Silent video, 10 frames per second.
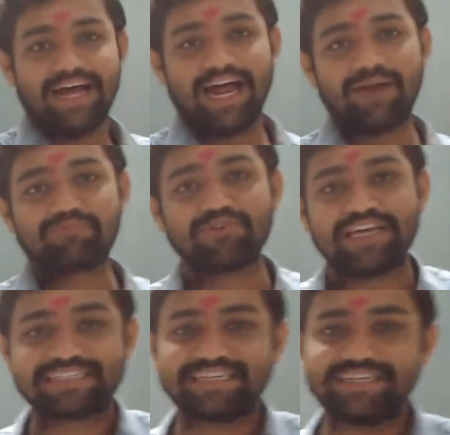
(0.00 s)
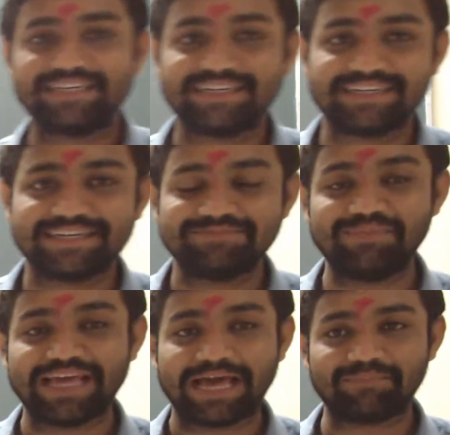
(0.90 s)
up to that, be
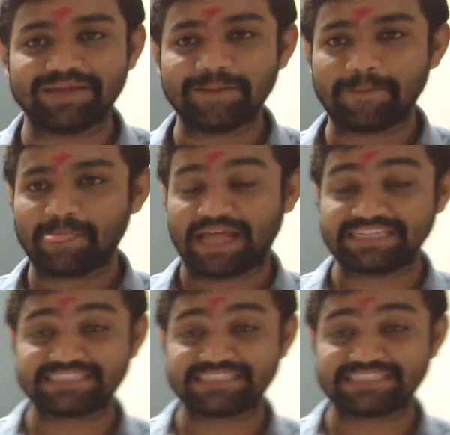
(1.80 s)
happy and